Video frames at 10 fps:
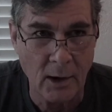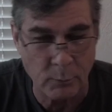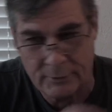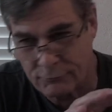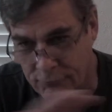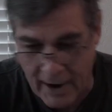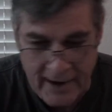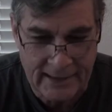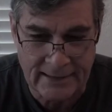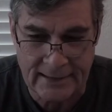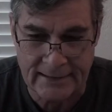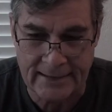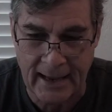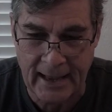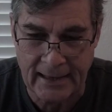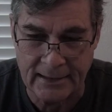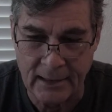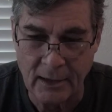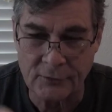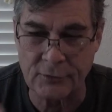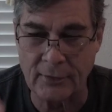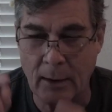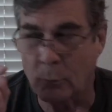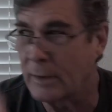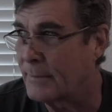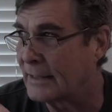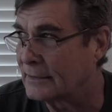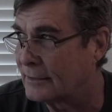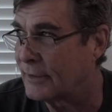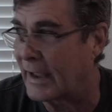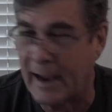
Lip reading: We reckon it dead so that we may live it